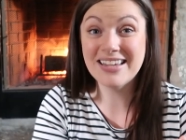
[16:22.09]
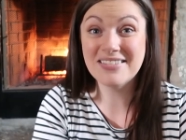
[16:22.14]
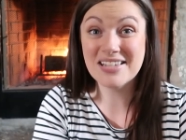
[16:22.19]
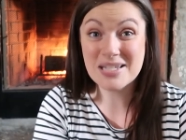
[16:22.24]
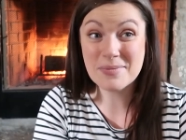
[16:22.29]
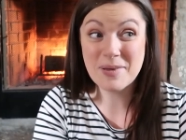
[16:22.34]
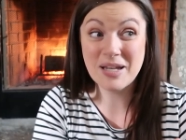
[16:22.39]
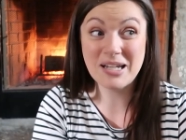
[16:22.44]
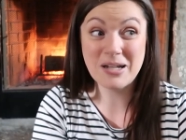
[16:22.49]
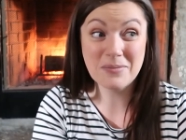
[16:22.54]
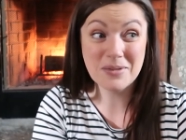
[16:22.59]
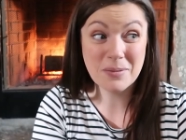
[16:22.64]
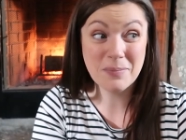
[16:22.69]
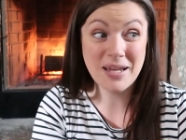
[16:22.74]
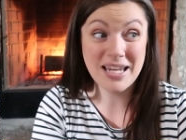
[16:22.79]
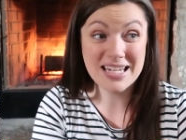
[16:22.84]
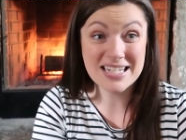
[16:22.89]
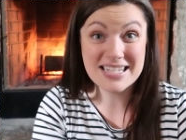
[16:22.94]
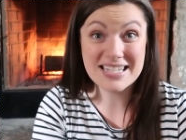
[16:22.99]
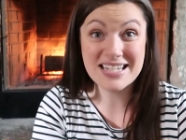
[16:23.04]
let's pick up the
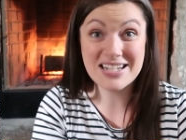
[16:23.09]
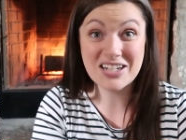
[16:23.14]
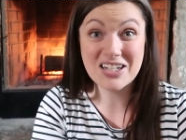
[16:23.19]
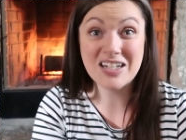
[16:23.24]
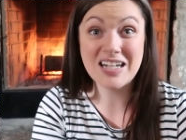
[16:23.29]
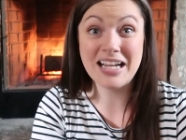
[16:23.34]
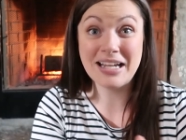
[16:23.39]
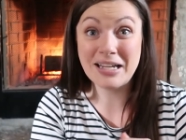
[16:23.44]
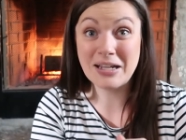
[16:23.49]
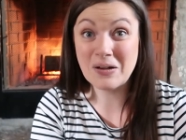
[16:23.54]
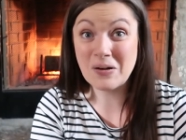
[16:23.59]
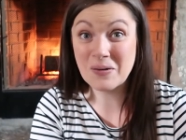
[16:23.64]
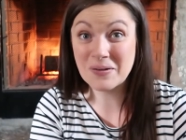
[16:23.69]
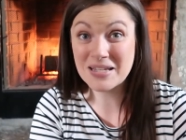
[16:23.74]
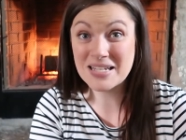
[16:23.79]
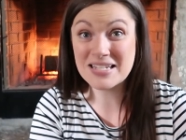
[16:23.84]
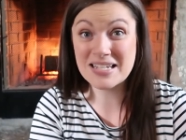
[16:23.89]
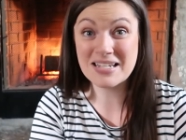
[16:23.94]
pace here and get all these